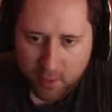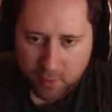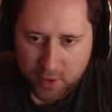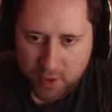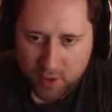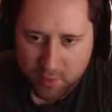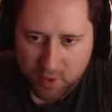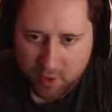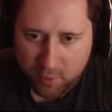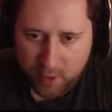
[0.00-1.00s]
which seems
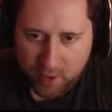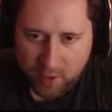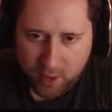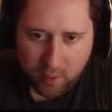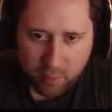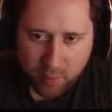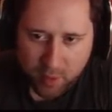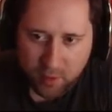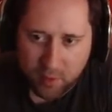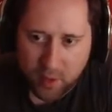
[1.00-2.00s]
like a weird thing,
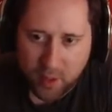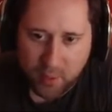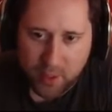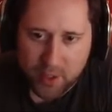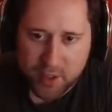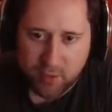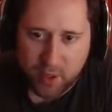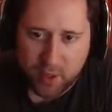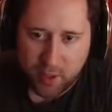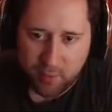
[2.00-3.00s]
but we actually
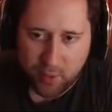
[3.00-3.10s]
really are.